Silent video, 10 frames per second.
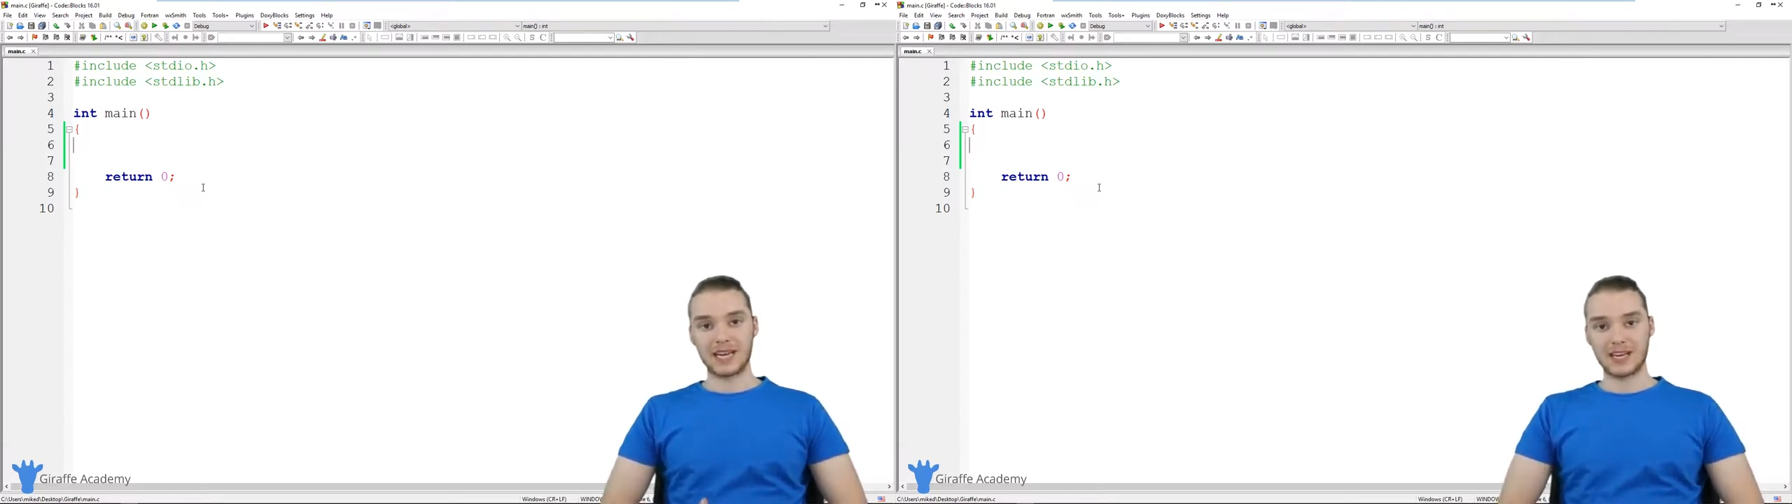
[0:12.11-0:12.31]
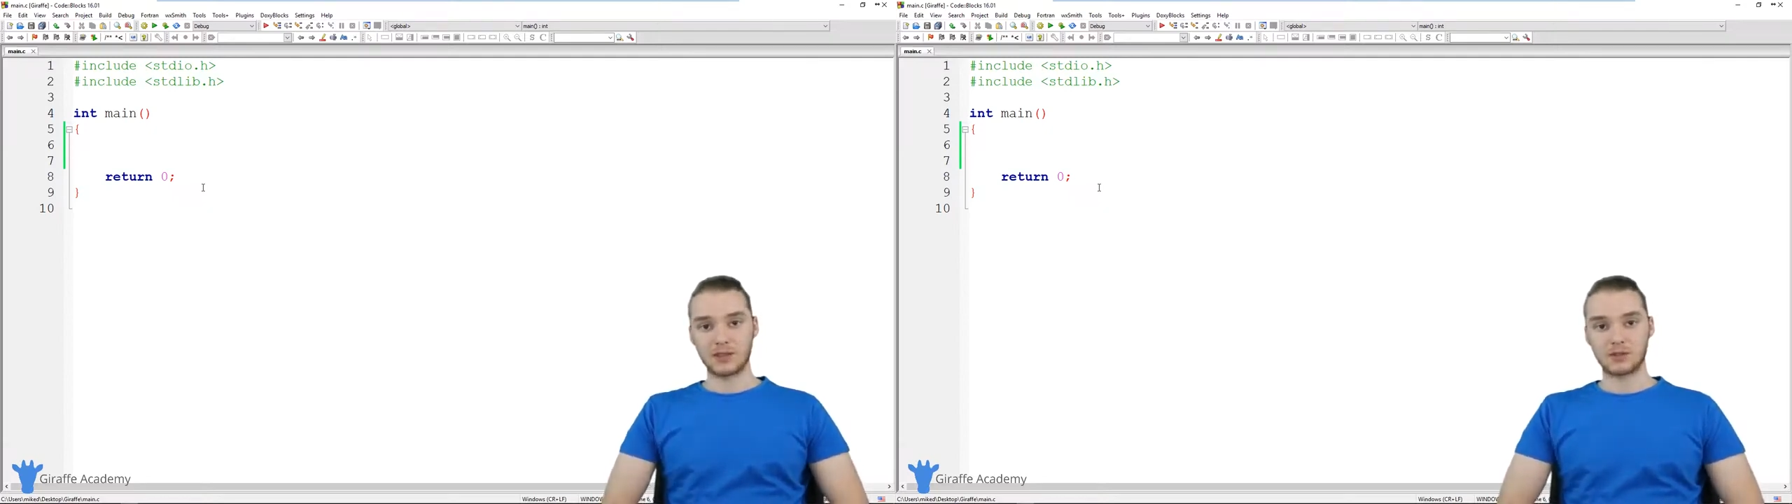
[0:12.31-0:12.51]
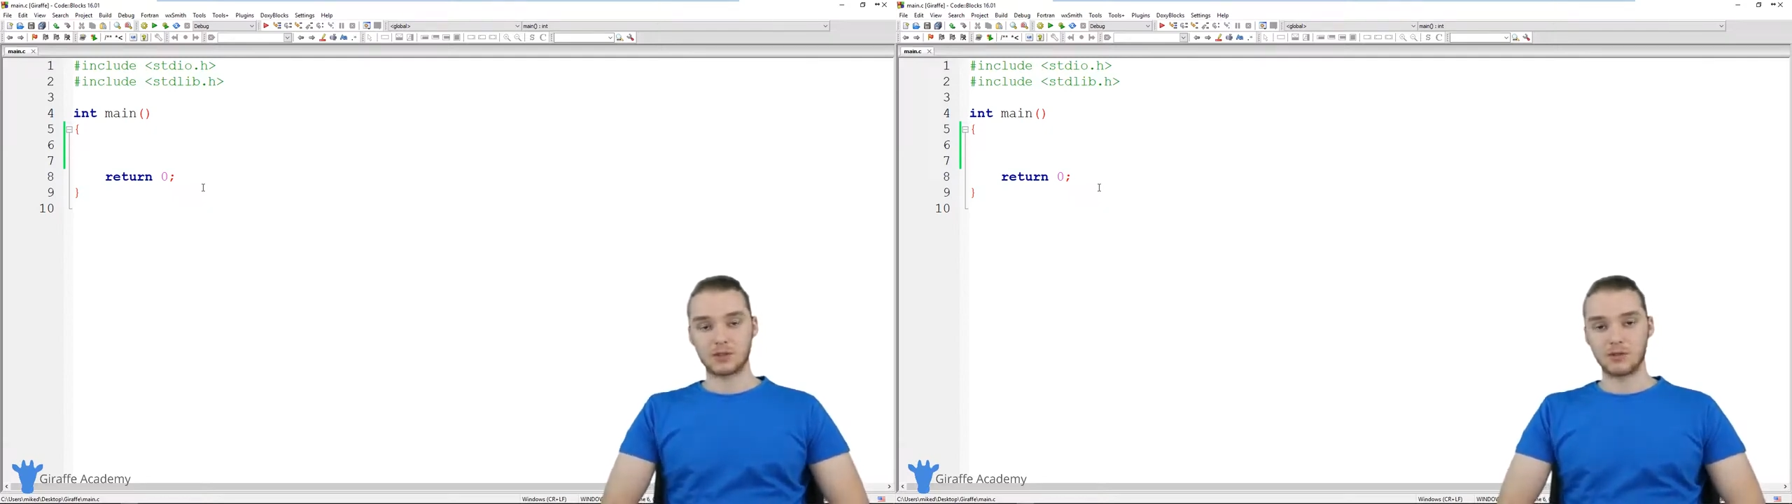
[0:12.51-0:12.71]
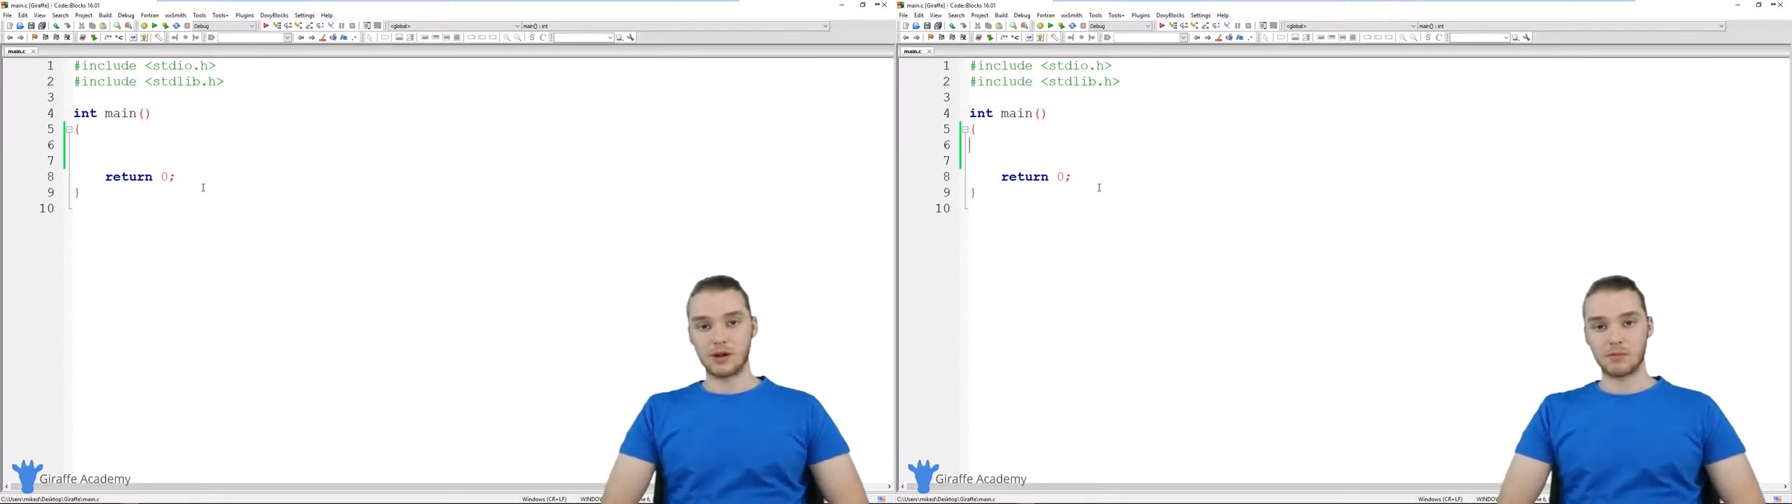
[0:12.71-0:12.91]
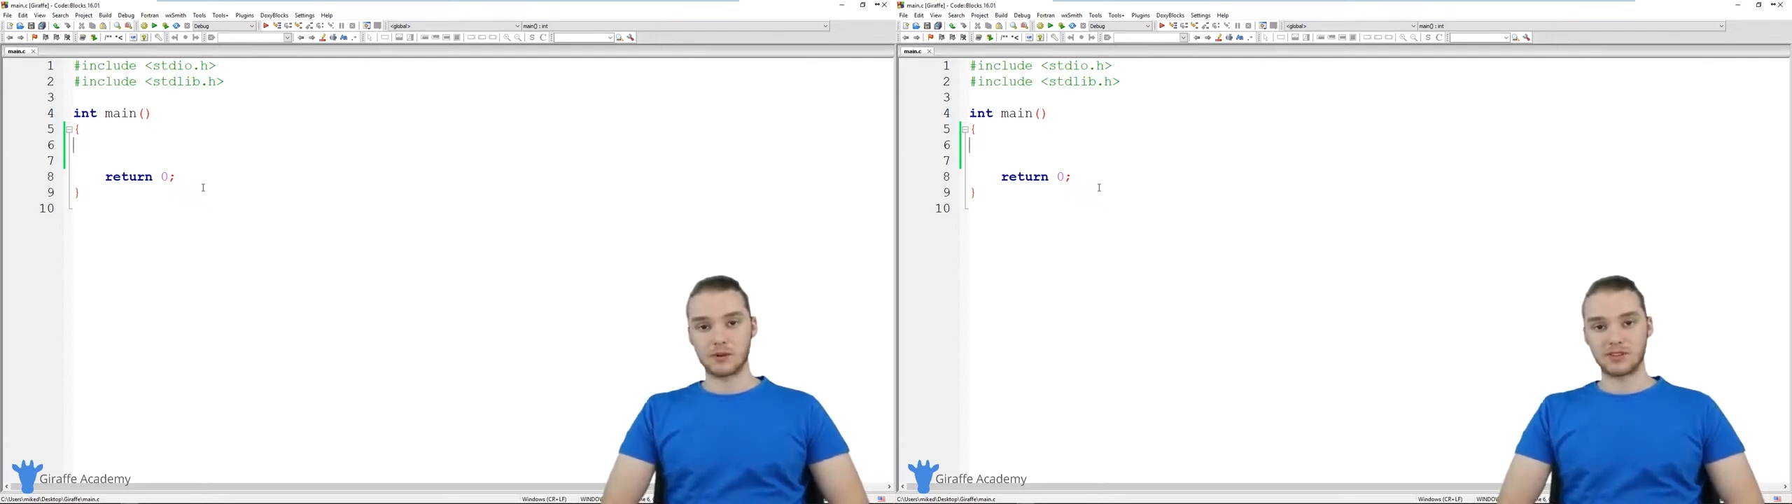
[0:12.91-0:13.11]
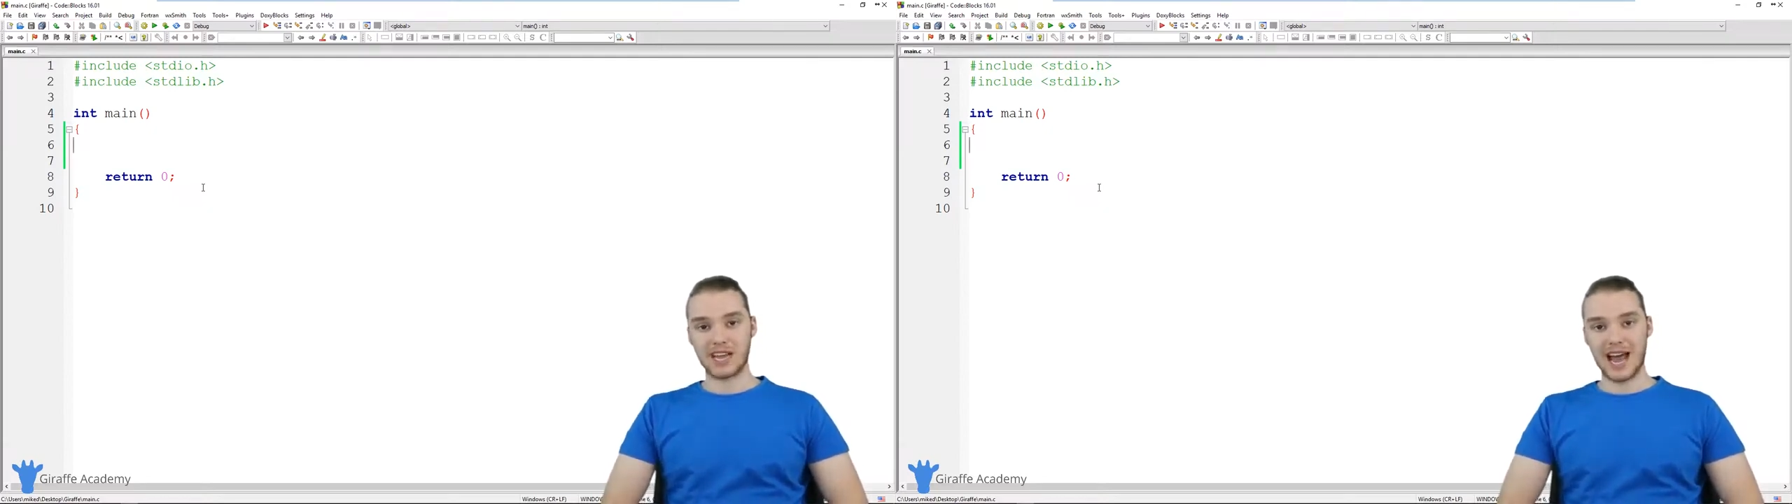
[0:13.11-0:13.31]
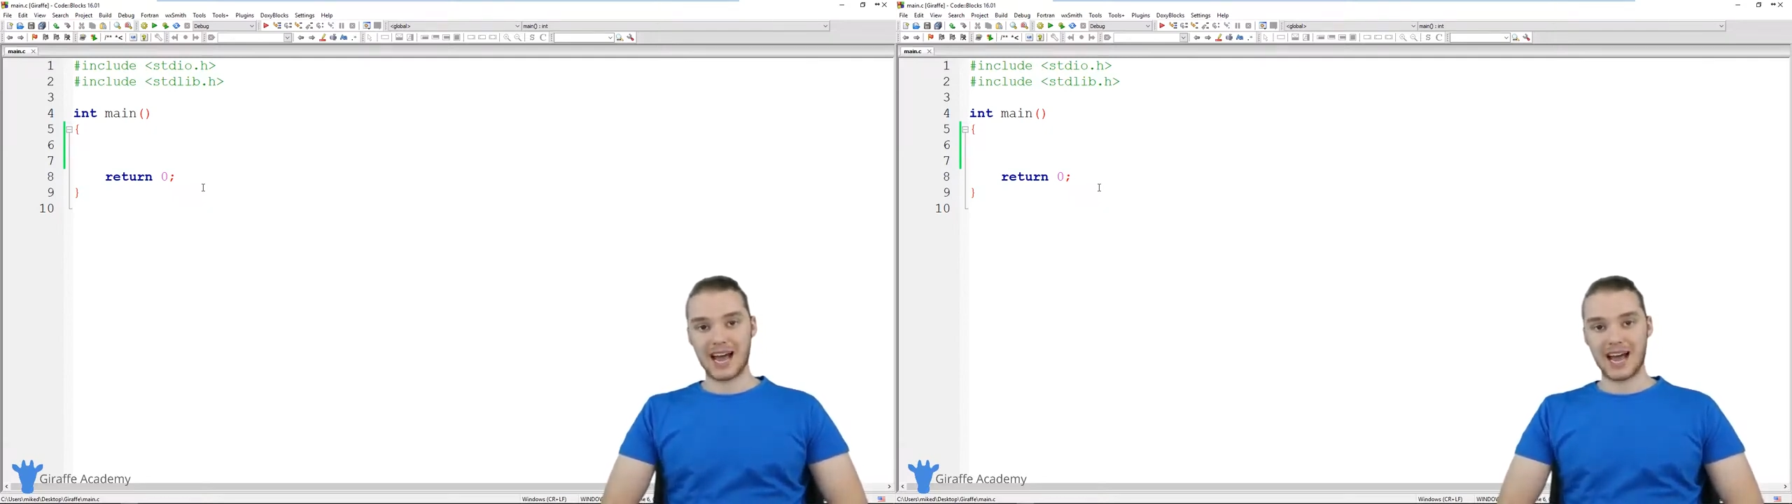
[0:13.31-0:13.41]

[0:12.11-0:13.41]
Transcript: take those two numbers,